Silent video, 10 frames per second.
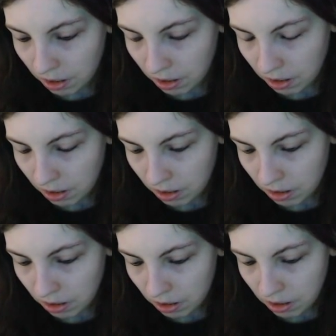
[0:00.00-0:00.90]

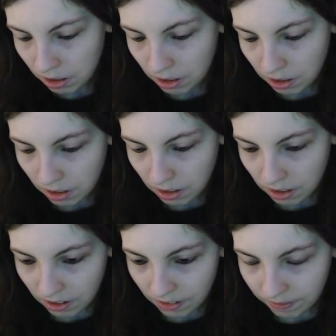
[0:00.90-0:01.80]

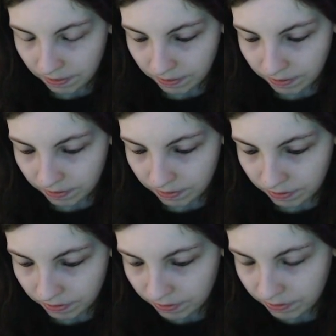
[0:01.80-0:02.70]

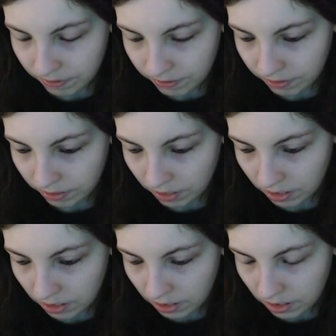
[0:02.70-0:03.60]

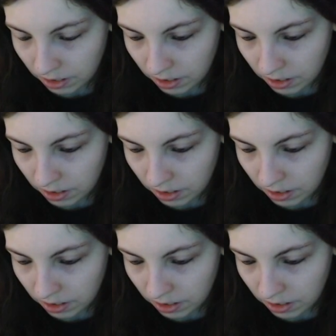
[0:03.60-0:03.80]
Nothing is said.